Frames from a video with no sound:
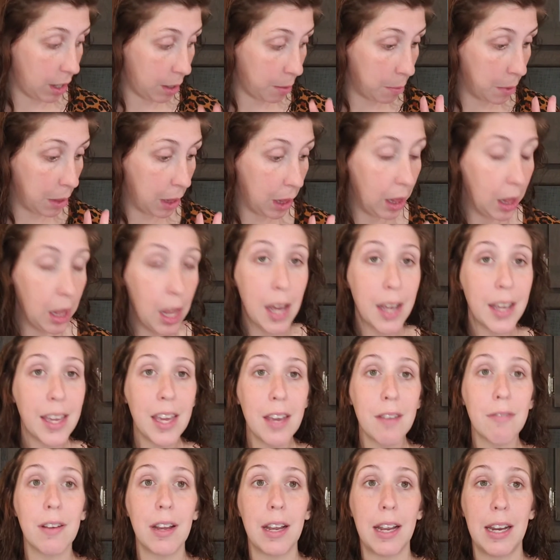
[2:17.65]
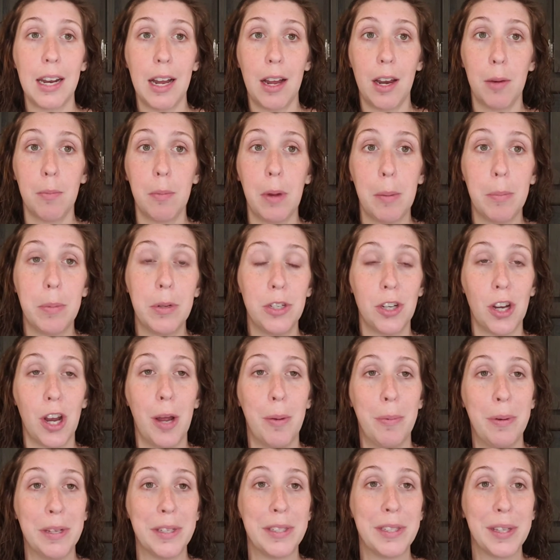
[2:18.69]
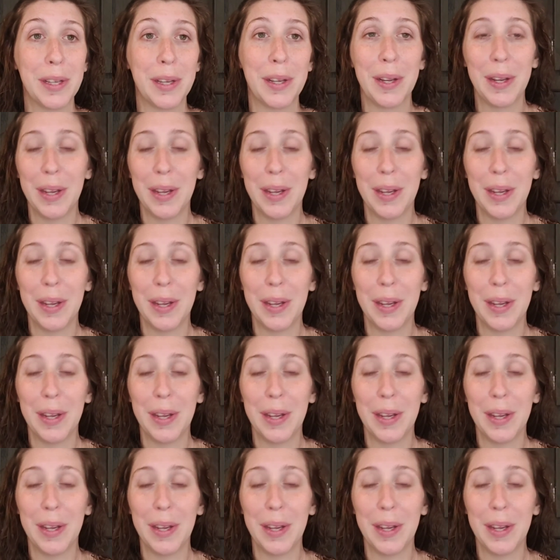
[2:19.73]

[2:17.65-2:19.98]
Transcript: I'm lucky if I get out of my pajamas.